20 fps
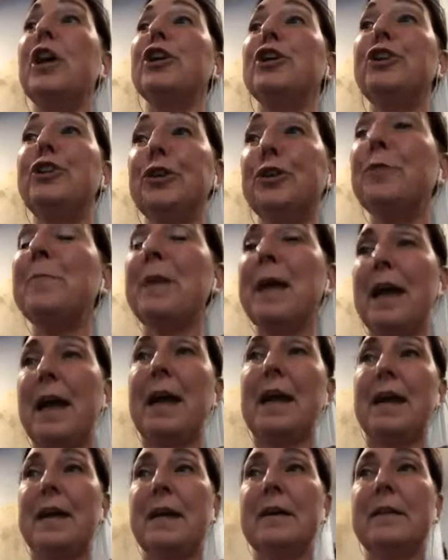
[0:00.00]
You
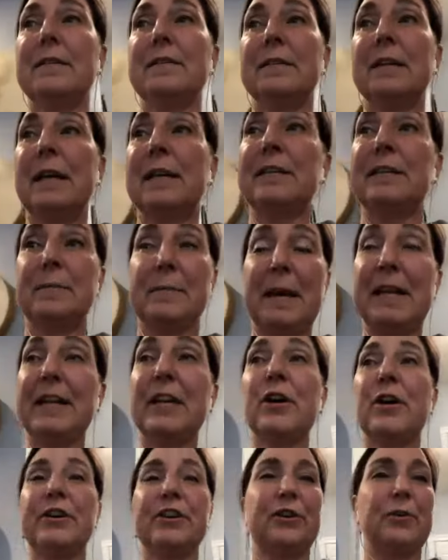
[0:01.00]
may,
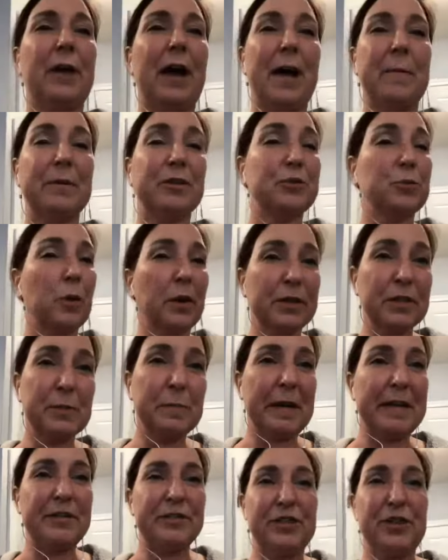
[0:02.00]
depending on how much
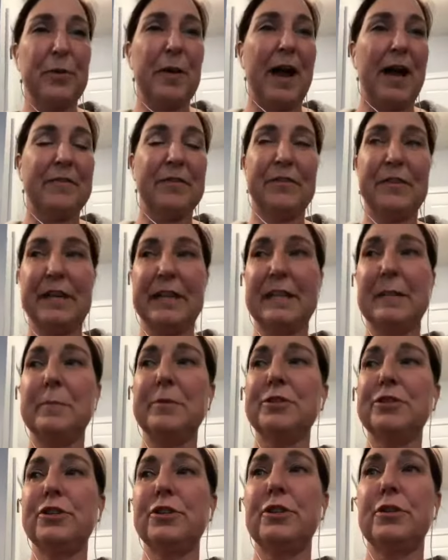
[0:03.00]
workspace you have
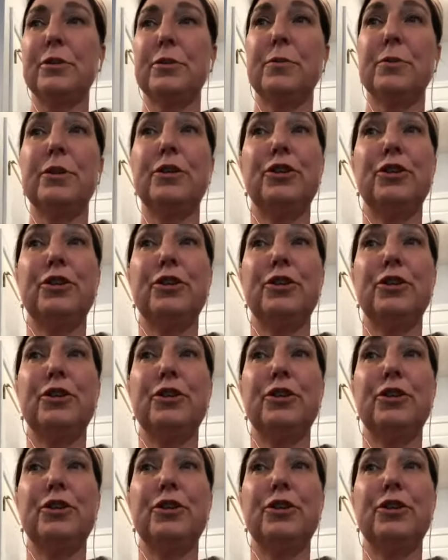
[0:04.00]
available to you,